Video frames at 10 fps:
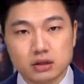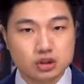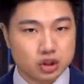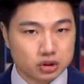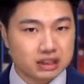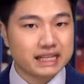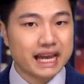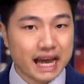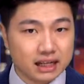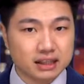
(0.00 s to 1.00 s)
Certainly
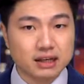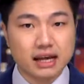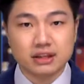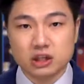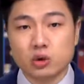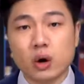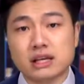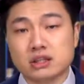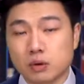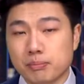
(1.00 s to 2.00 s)
Canada and the
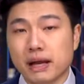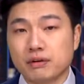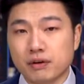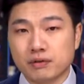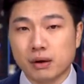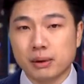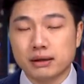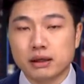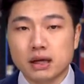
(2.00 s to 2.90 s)
US don't benefit from it.